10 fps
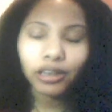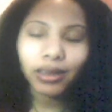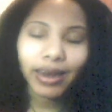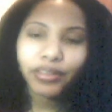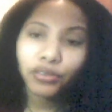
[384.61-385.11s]

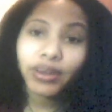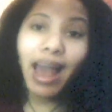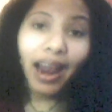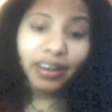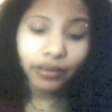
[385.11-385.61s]
Looking at the
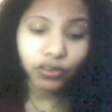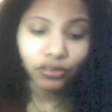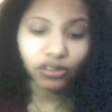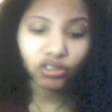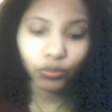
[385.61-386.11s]
reality of your
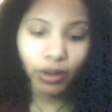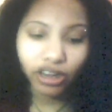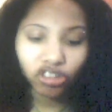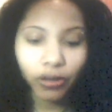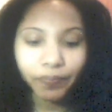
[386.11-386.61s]

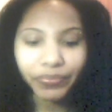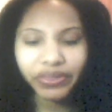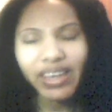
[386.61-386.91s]
situation.